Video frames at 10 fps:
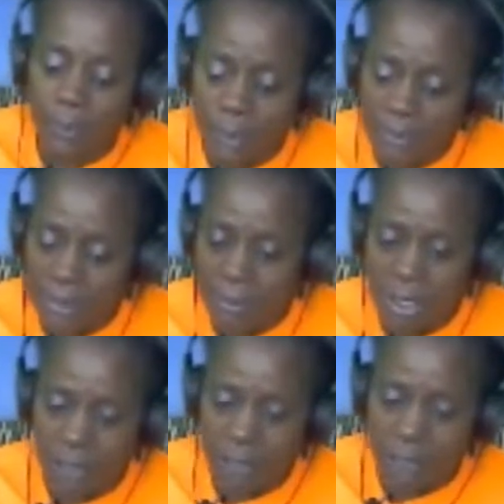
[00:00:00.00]
up
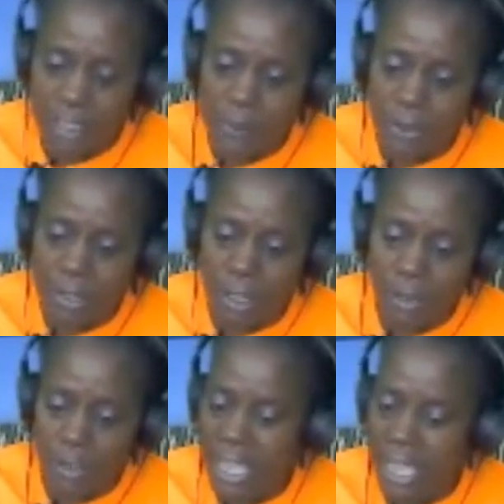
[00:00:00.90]
something on Facebook the
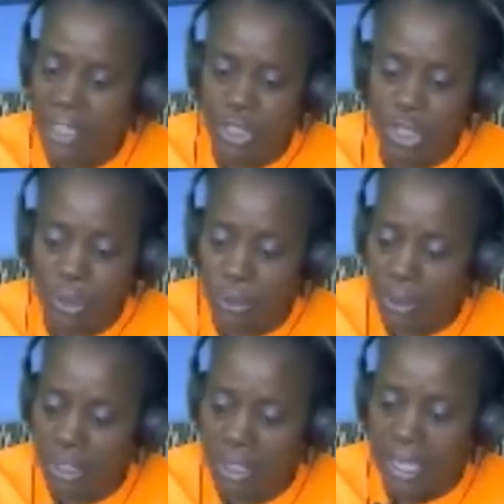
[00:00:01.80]
other day, and in
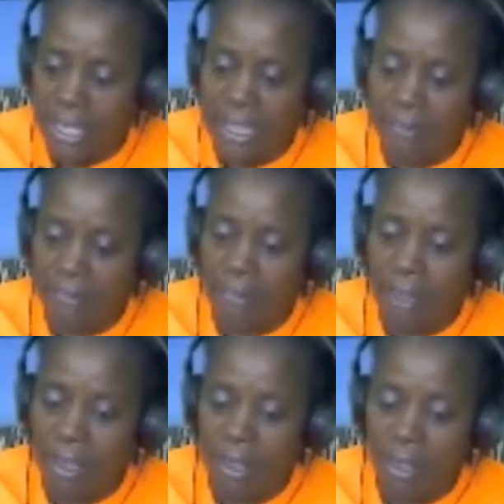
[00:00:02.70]
short, it's
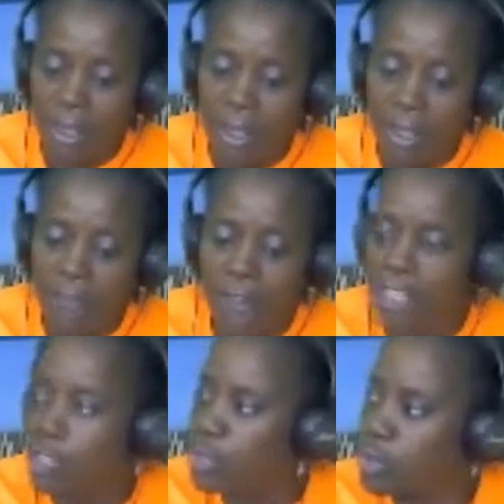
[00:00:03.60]

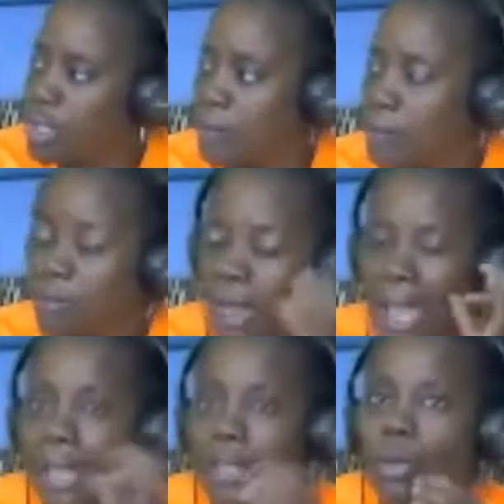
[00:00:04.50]
find your dream.
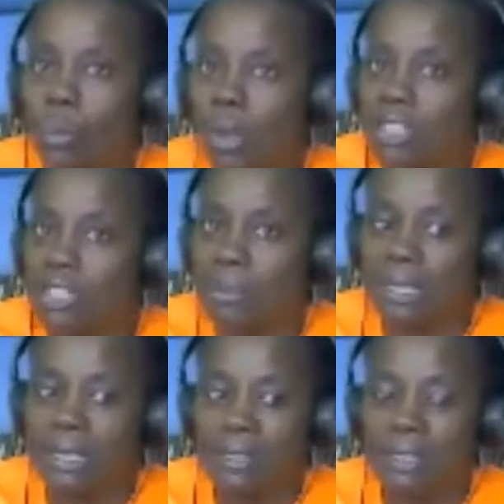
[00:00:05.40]
I don't want to be
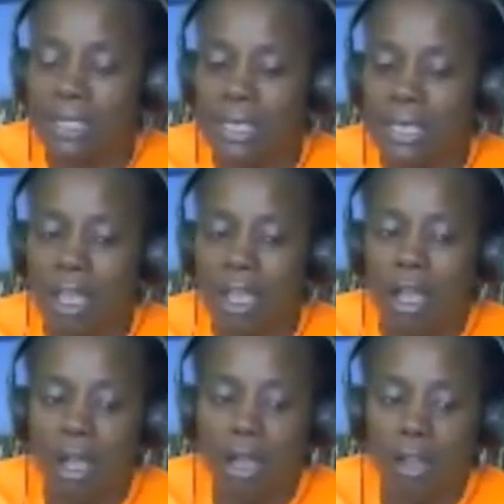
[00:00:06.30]
guilty
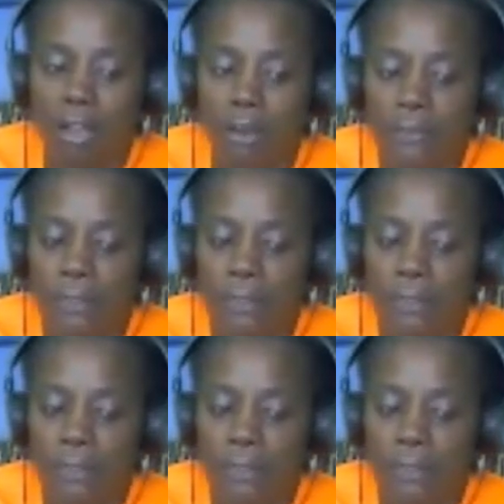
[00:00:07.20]
of